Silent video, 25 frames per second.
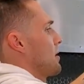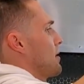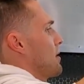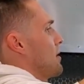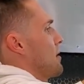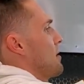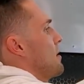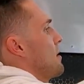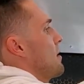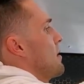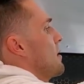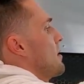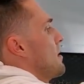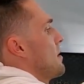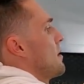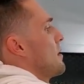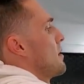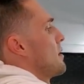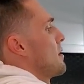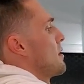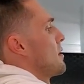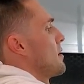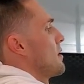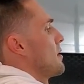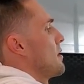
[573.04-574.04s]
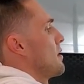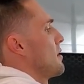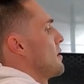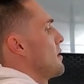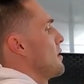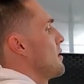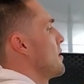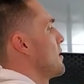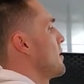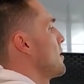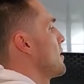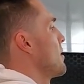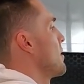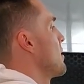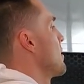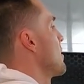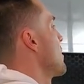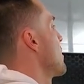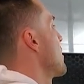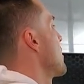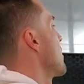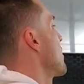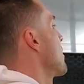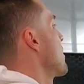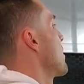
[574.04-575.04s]

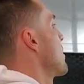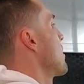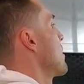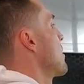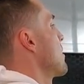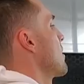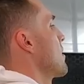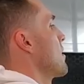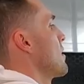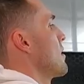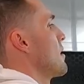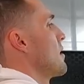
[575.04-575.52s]
[no speech]